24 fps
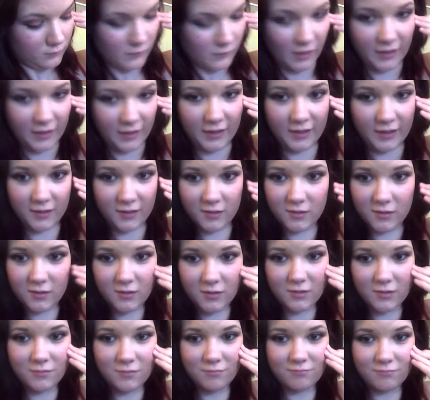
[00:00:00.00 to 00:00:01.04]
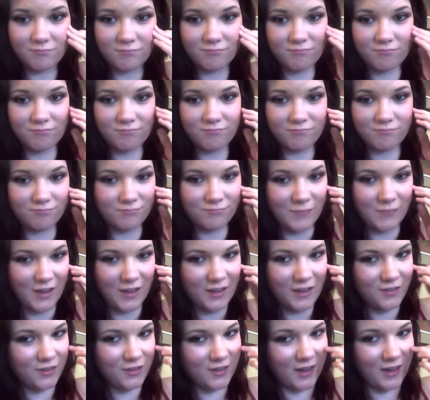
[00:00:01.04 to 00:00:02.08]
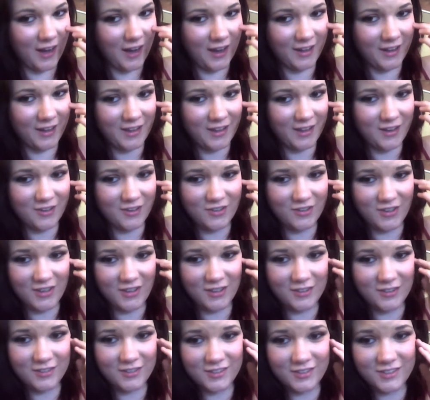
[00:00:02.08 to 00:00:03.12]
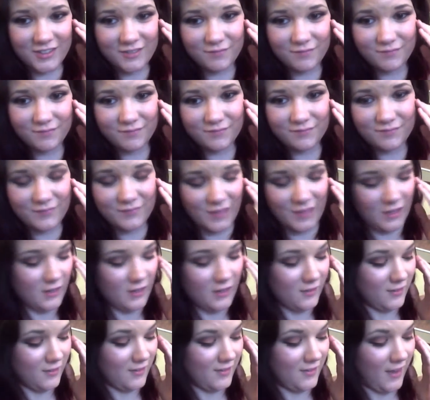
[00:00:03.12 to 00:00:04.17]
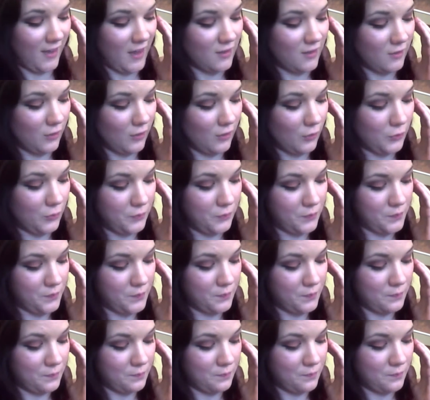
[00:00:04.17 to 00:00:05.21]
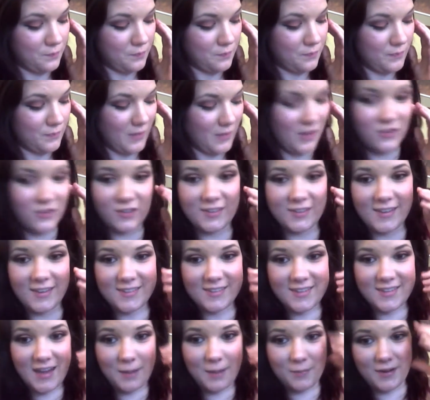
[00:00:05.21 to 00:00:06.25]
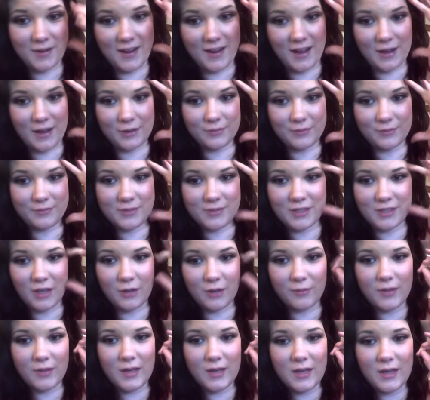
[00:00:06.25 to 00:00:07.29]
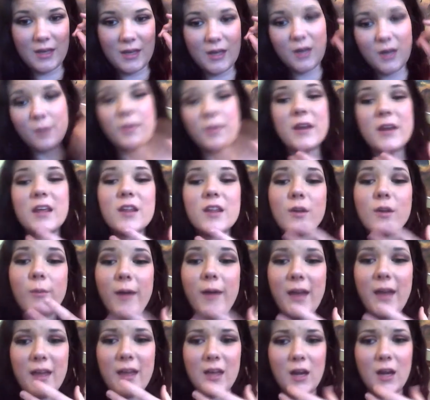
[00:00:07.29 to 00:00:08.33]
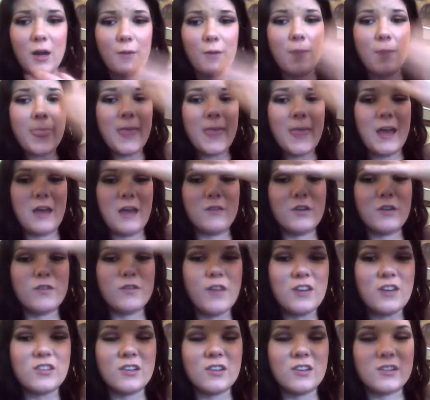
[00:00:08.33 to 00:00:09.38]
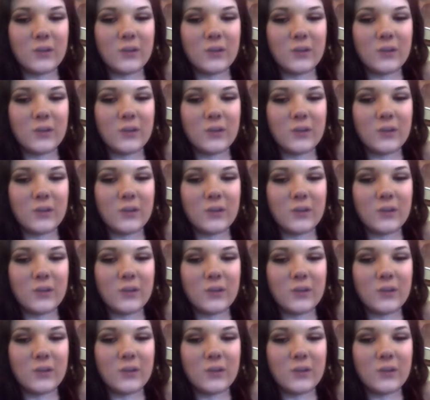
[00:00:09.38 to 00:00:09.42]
I guess you can highlight your cheeks. It doesn't say to. It just says taper down, so. But either way, you know, if your face is